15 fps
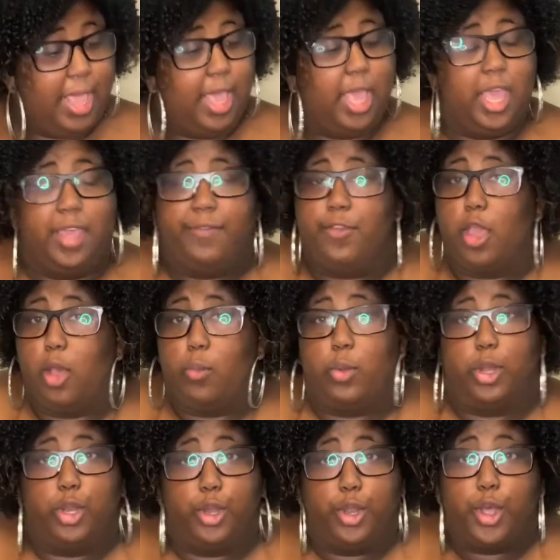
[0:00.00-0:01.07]
If y'all
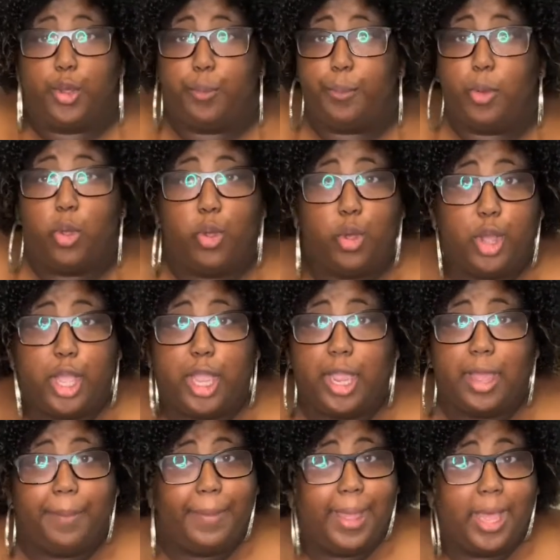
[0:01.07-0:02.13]
want to know more
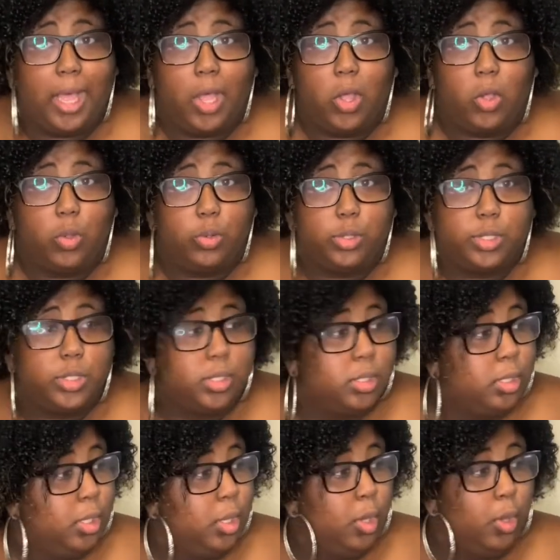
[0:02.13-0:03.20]
about
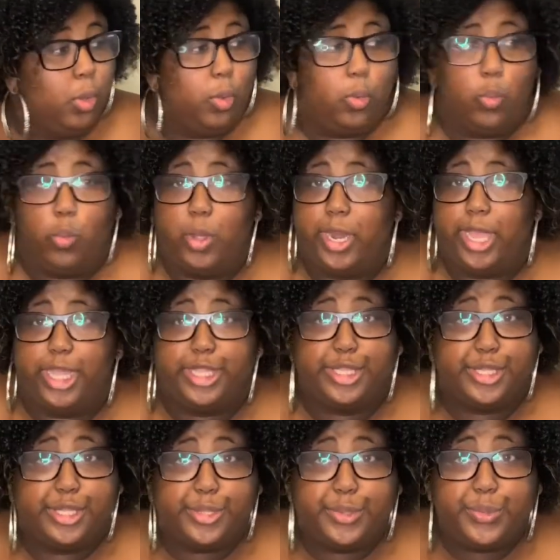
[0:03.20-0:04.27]
what I
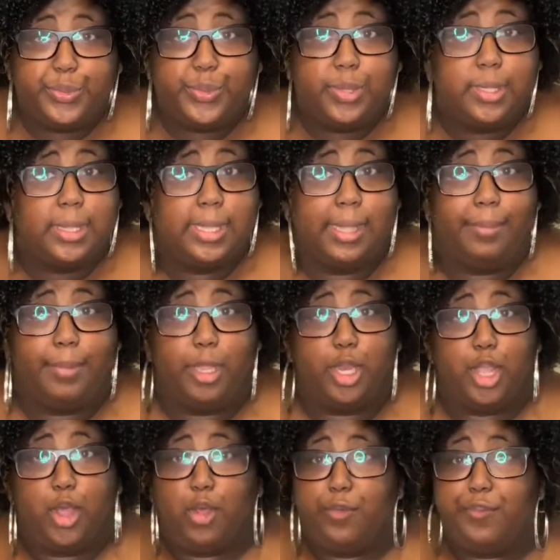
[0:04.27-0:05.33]
do, let me
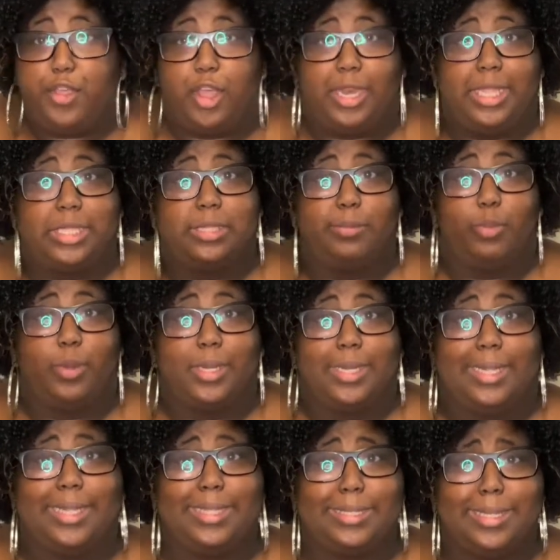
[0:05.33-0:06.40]
know. If y'all need some more
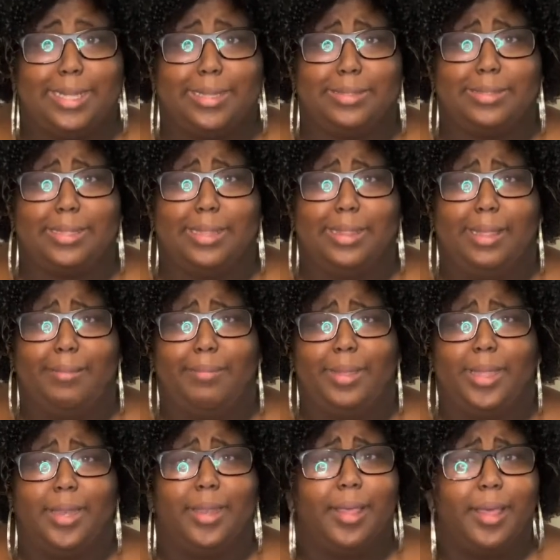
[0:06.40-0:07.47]
details, then let me
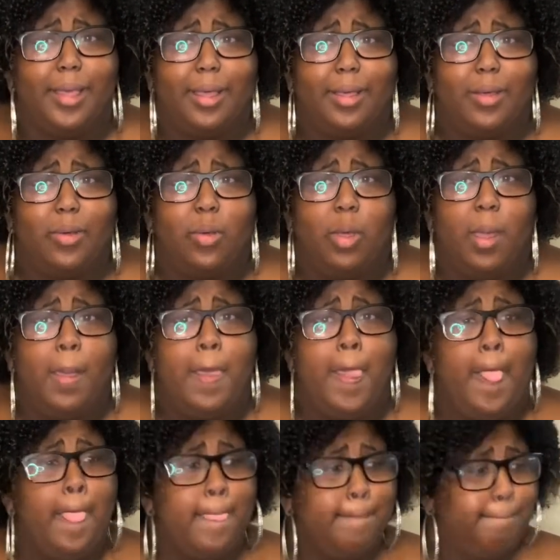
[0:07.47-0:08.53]
know.
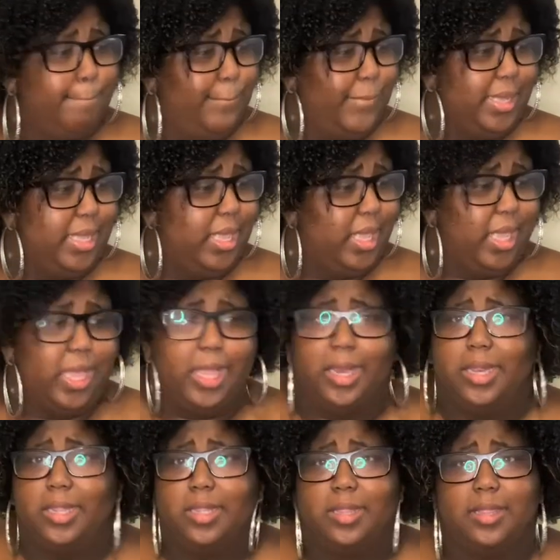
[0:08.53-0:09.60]

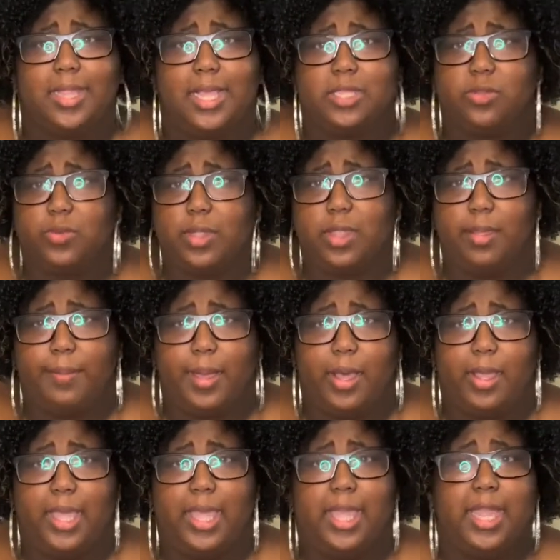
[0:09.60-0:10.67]
But that's really
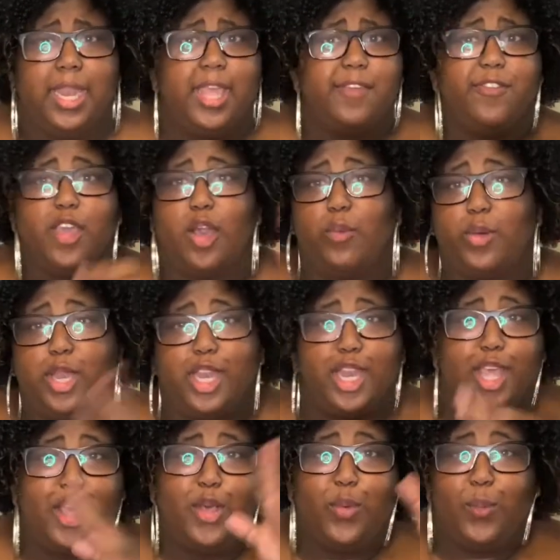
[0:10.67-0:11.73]
about it. If y'all want to
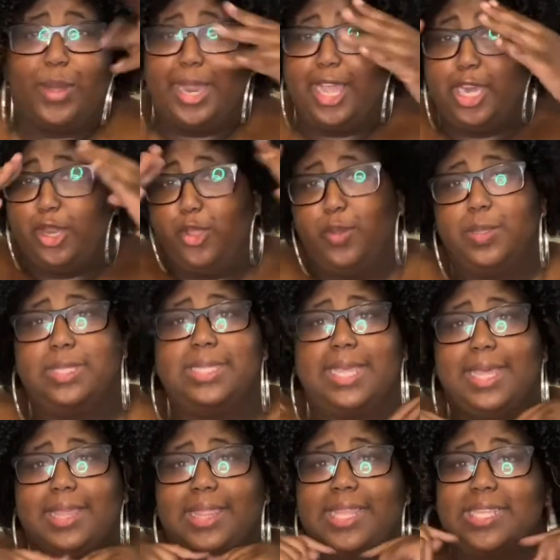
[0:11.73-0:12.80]
know what I do to
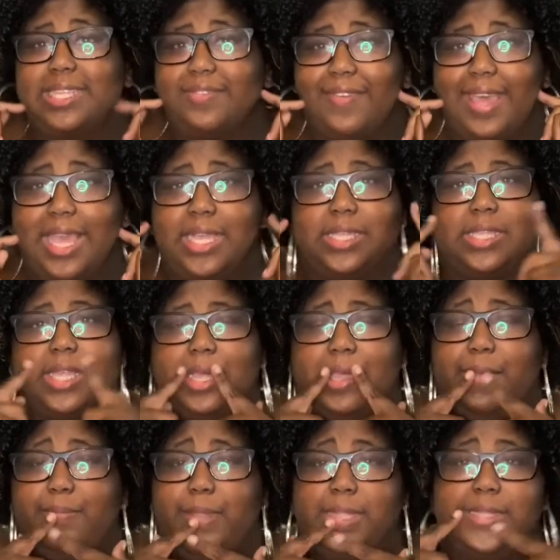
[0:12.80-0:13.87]
get this face and
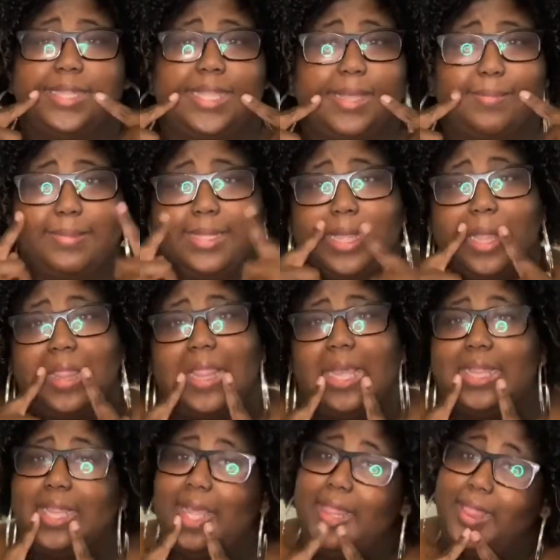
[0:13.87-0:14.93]
keep these lips looking
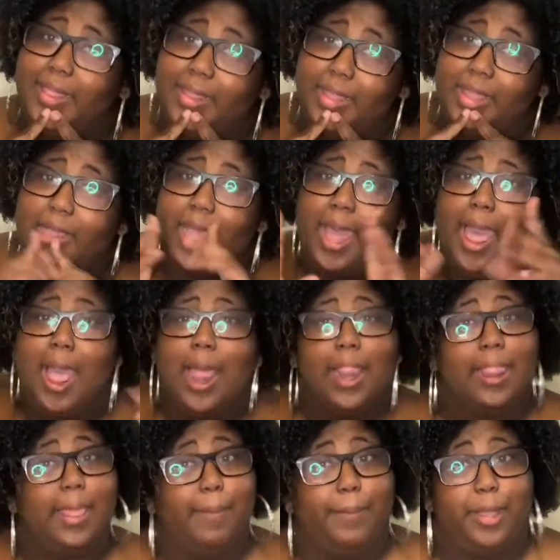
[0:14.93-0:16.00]
like they look,
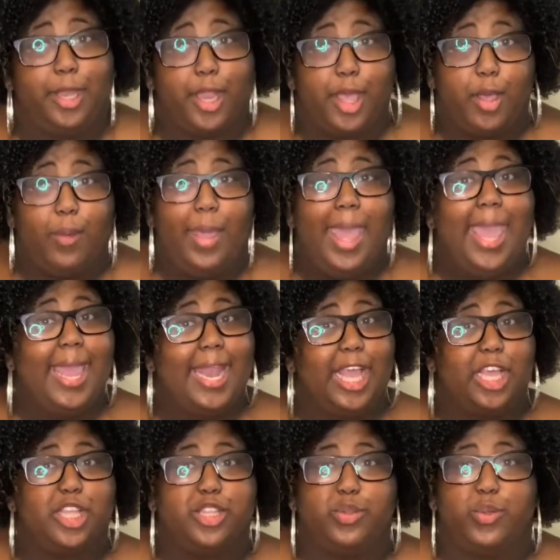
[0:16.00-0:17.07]
let me know, and I
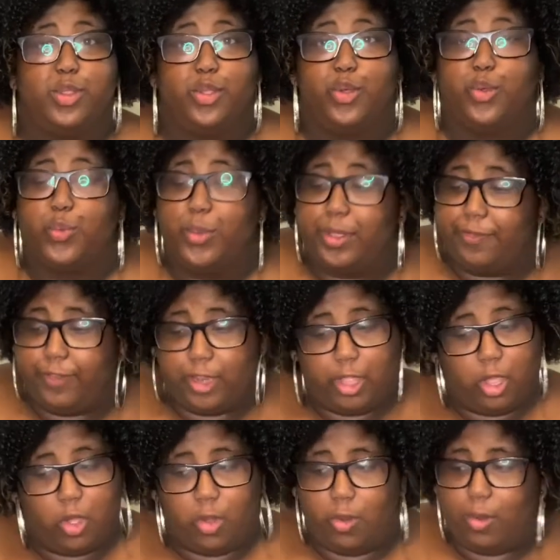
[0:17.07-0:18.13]
can do a little quick
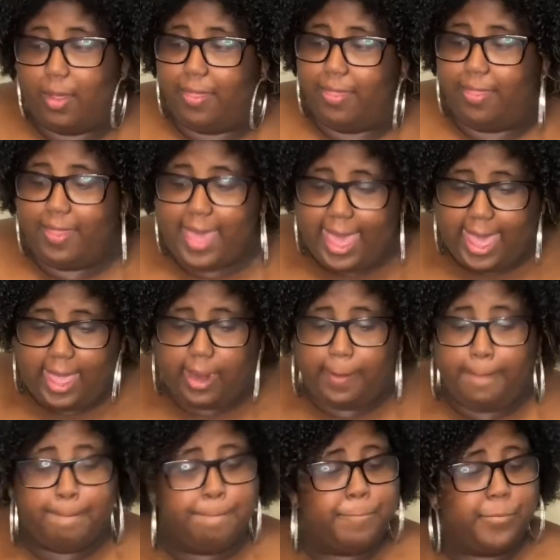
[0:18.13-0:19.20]
video on
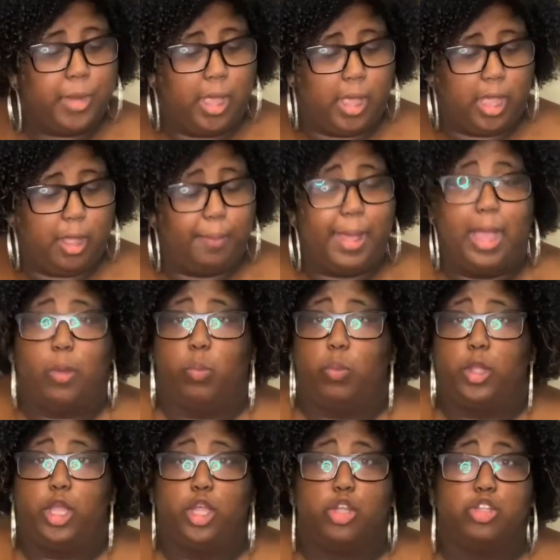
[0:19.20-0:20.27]
that. I
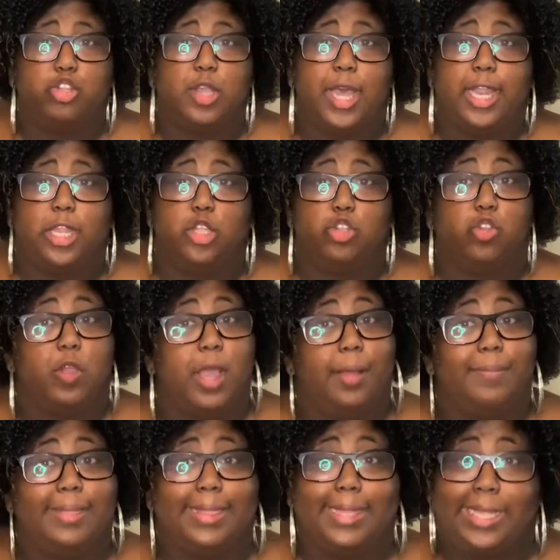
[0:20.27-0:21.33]
will try to
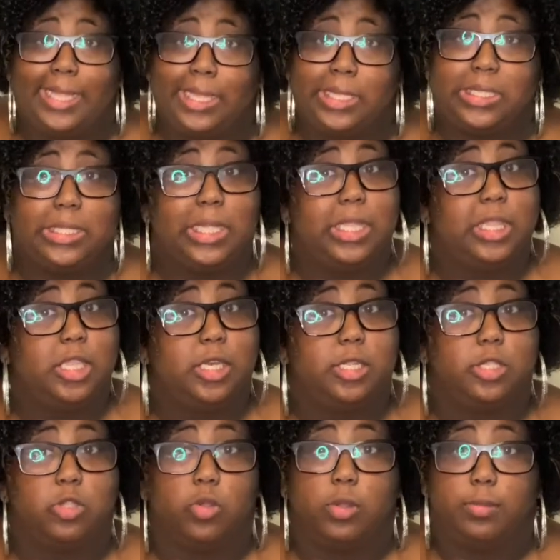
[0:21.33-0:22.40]
drop links in the
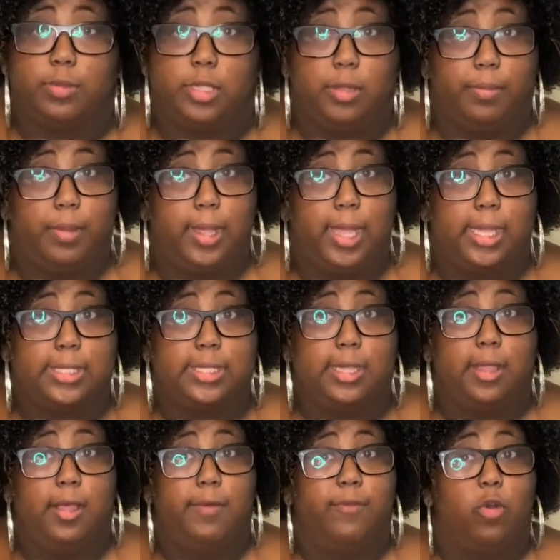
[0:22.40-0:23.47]
description box
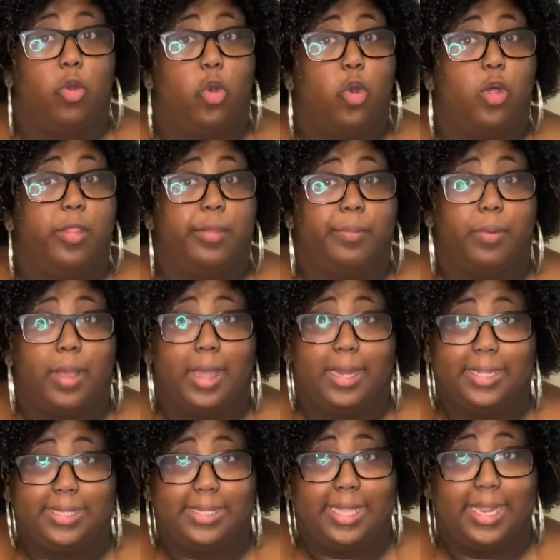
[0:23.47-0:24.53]
of all the
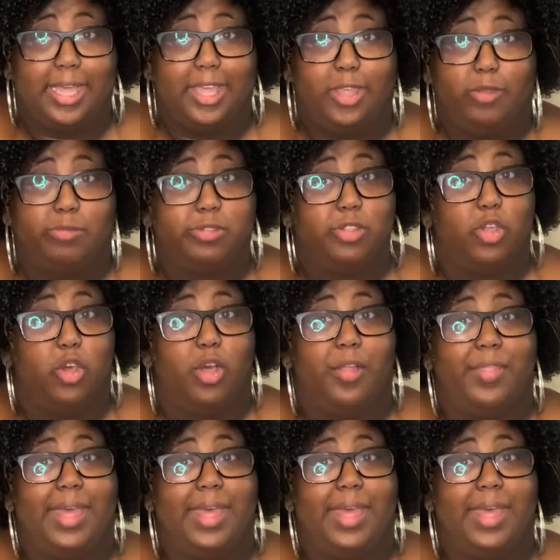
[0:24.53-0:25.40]
products that I use, y'all.